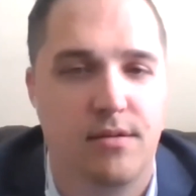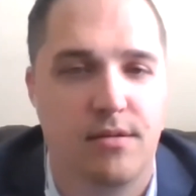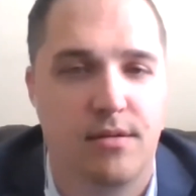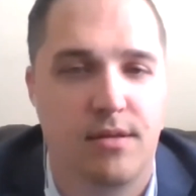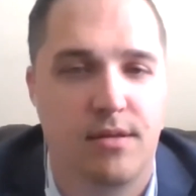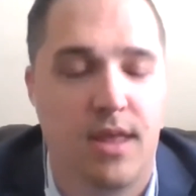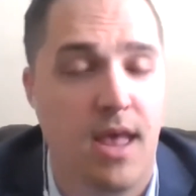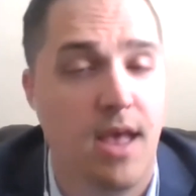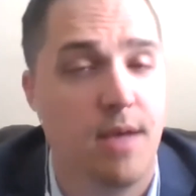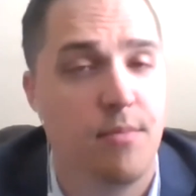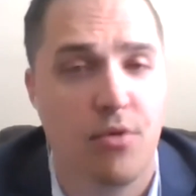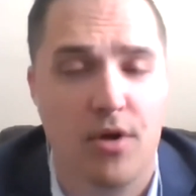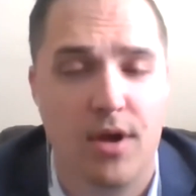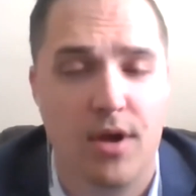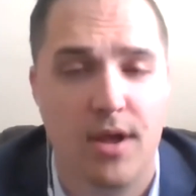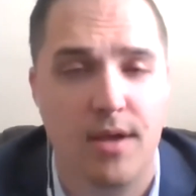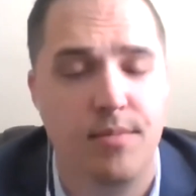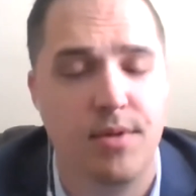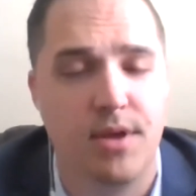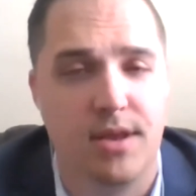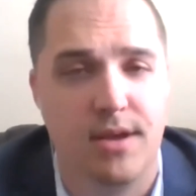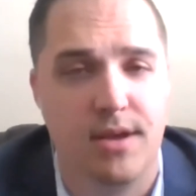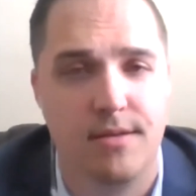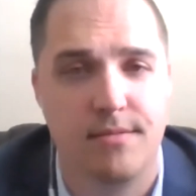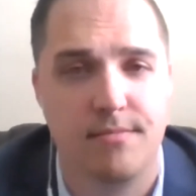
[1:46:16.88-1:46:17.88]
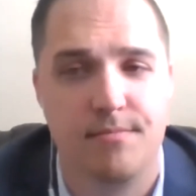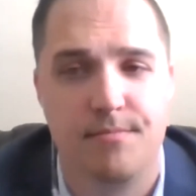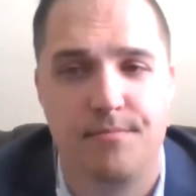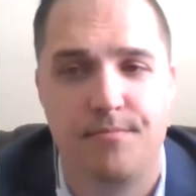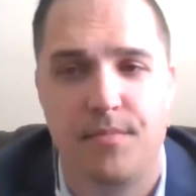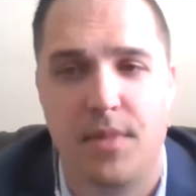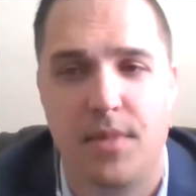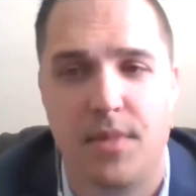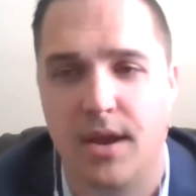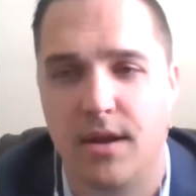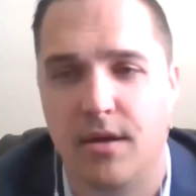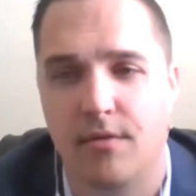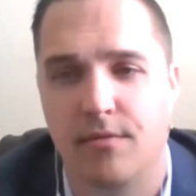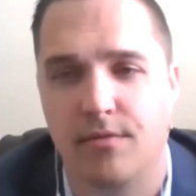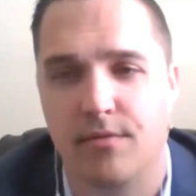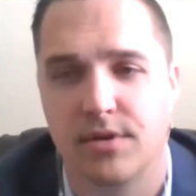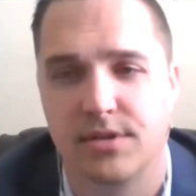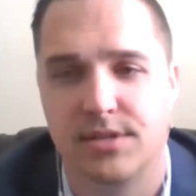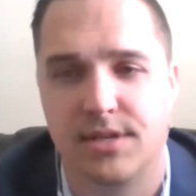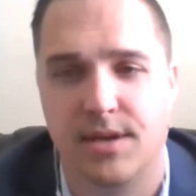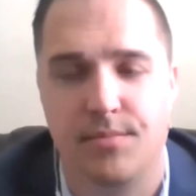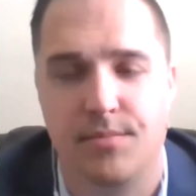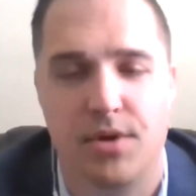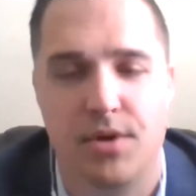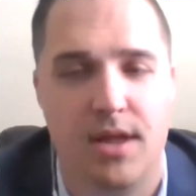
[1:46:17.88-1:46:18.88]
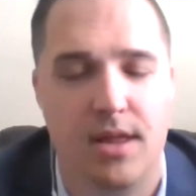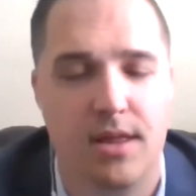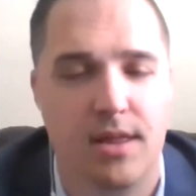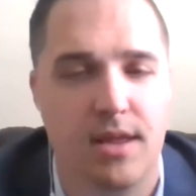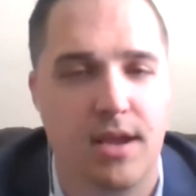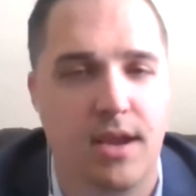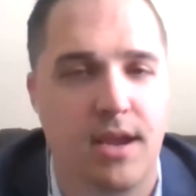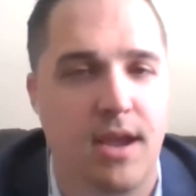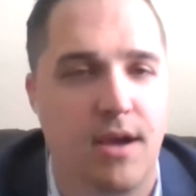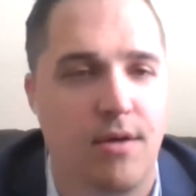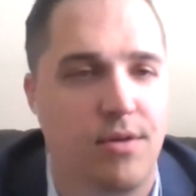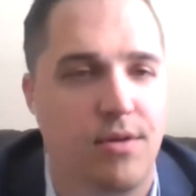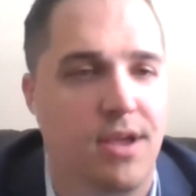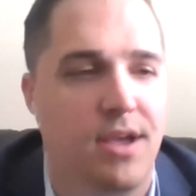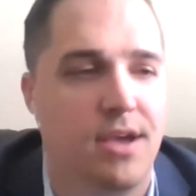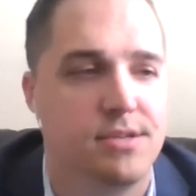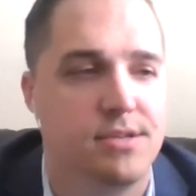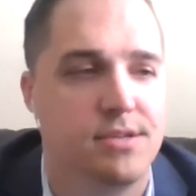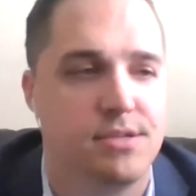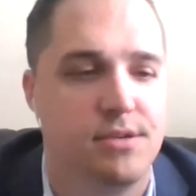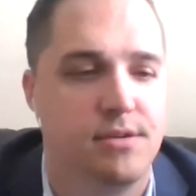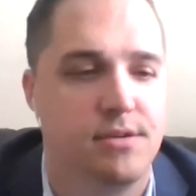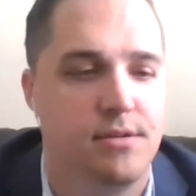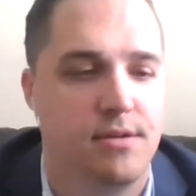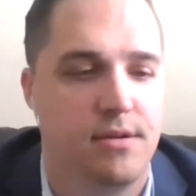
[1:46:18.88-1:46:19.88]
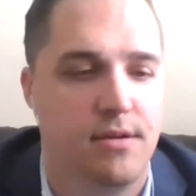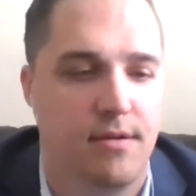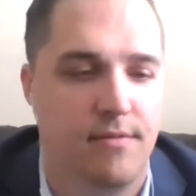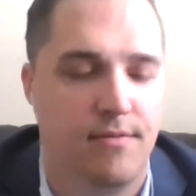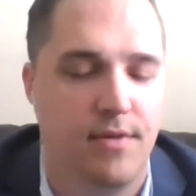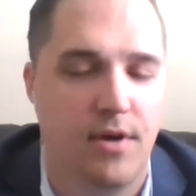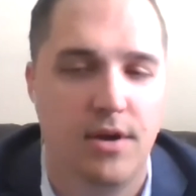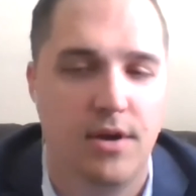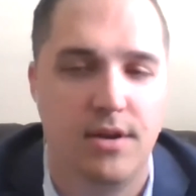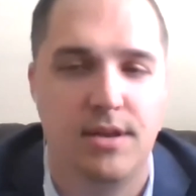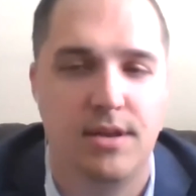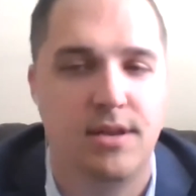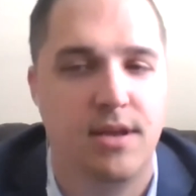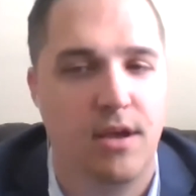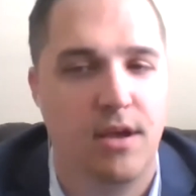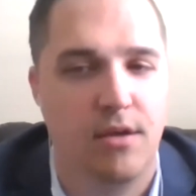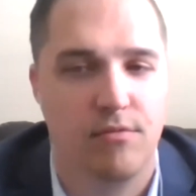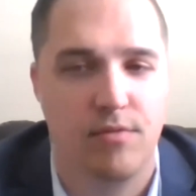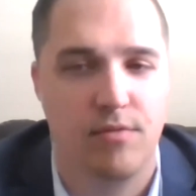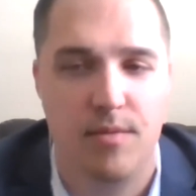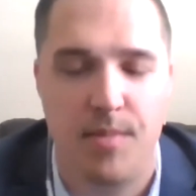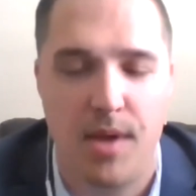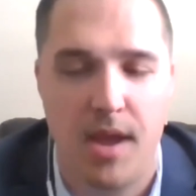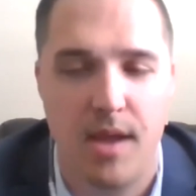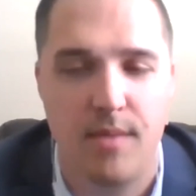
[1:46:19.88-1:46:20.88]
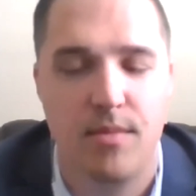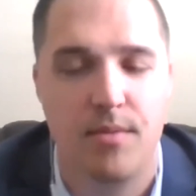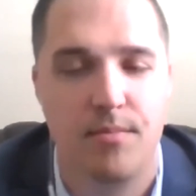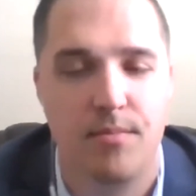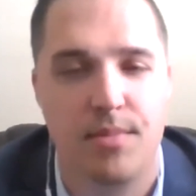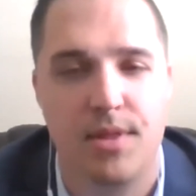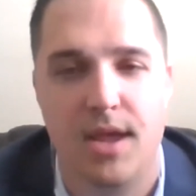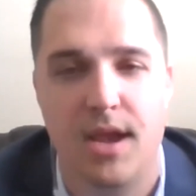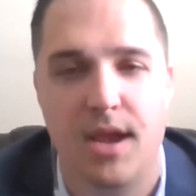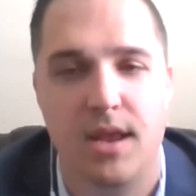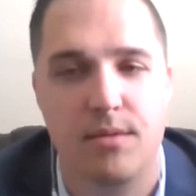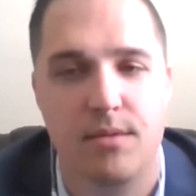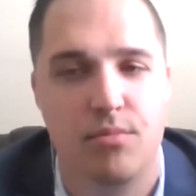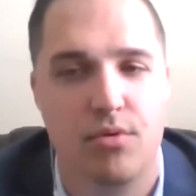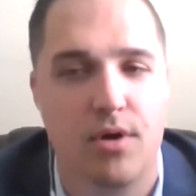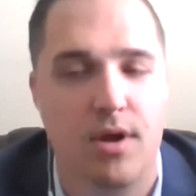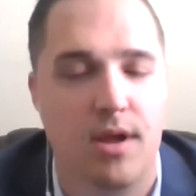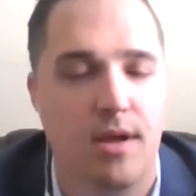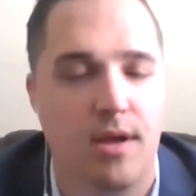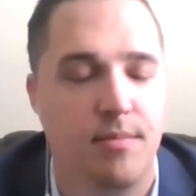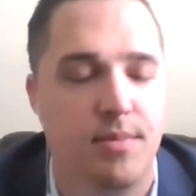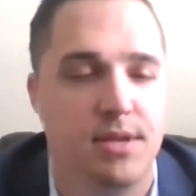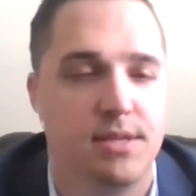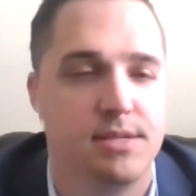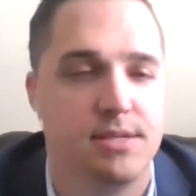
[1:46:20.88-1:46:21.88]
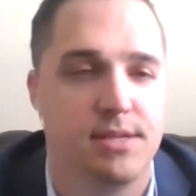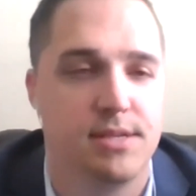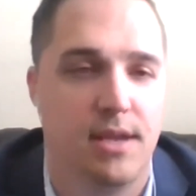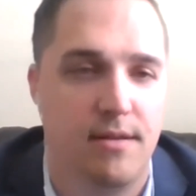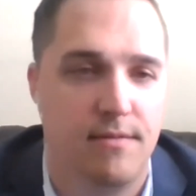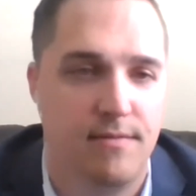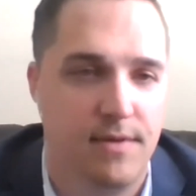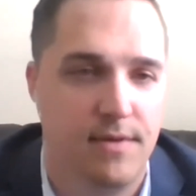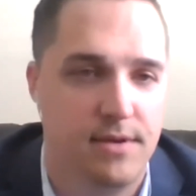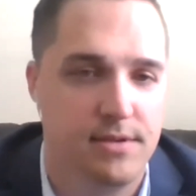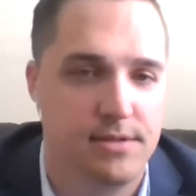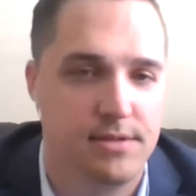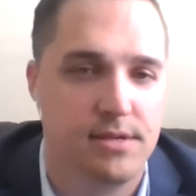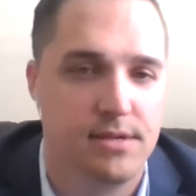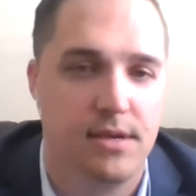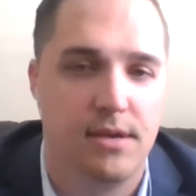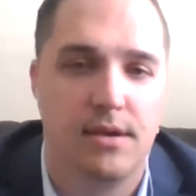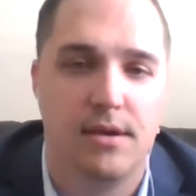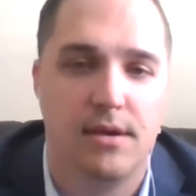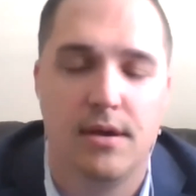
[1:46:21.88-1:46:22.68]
can prohibit it. I know, for example, LA County has a very detailed repayment plan and prohibits late fees.